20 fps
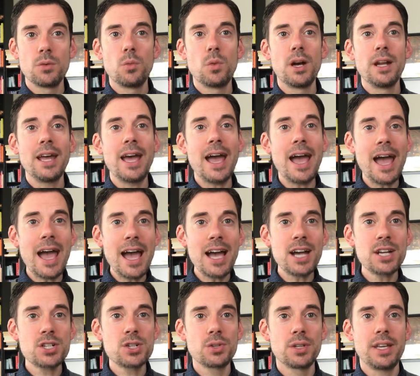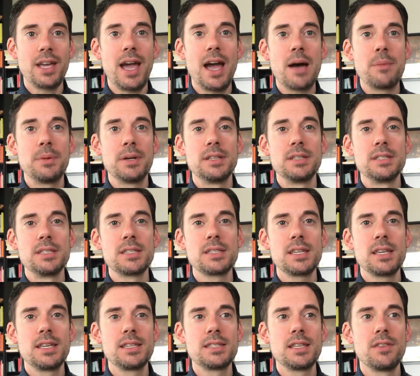What actually happens
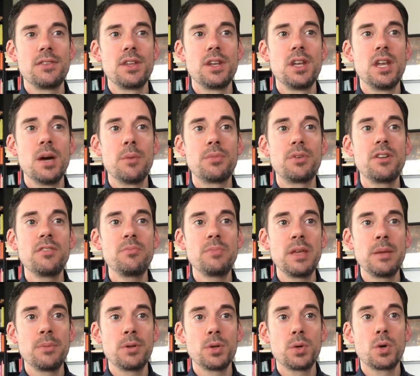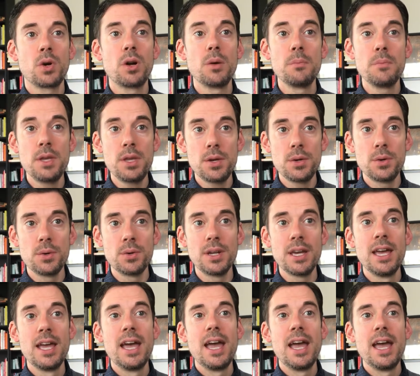is that the number of people who are immune